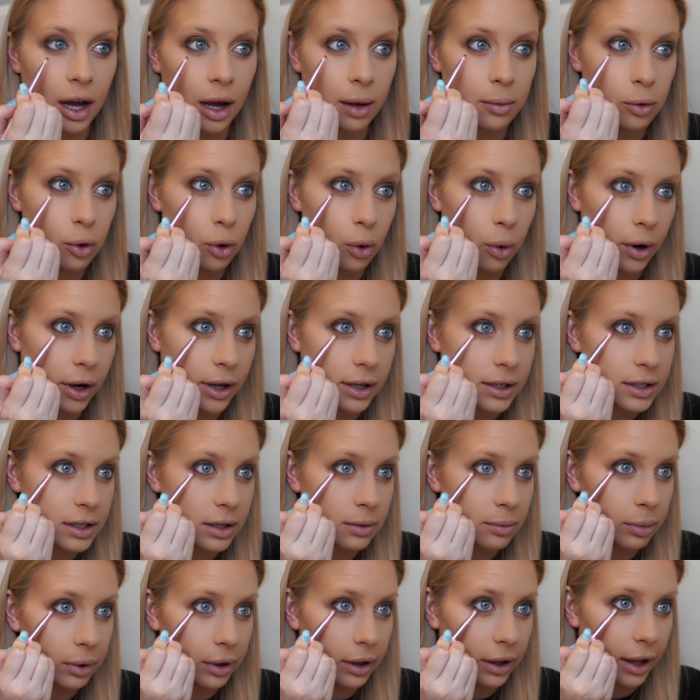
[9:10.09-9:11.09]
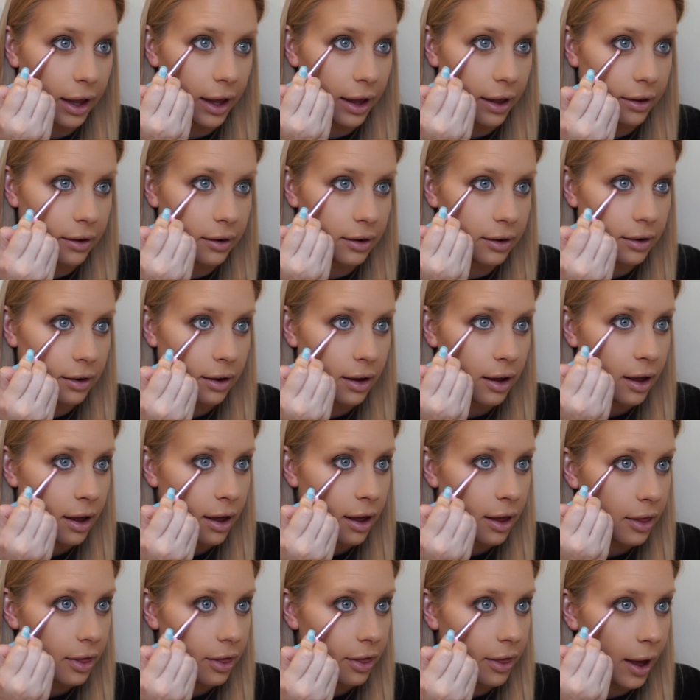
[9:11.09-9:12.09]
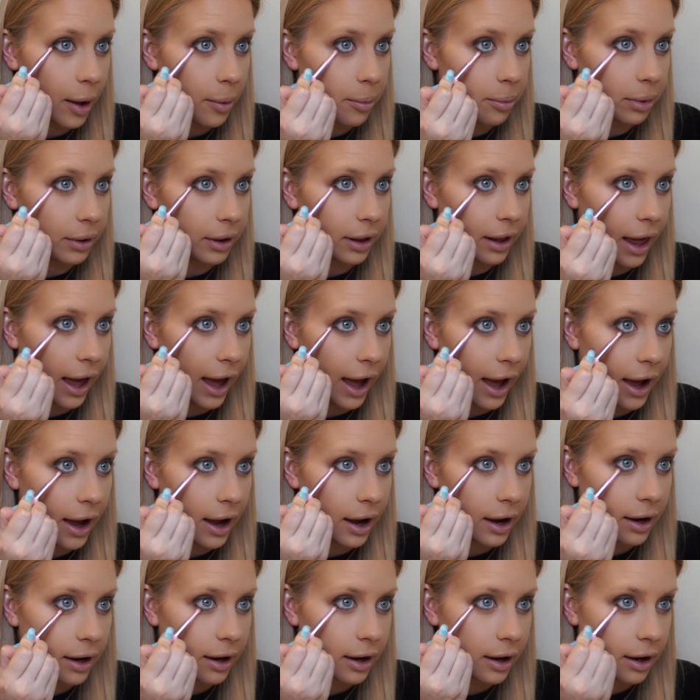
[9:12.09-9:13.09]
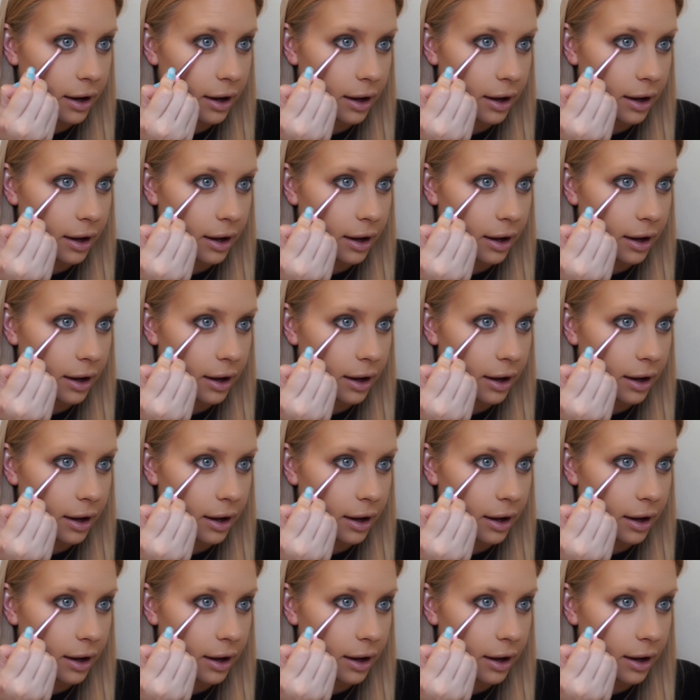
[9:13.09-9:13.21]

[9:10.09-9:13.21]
I'm going to blend that black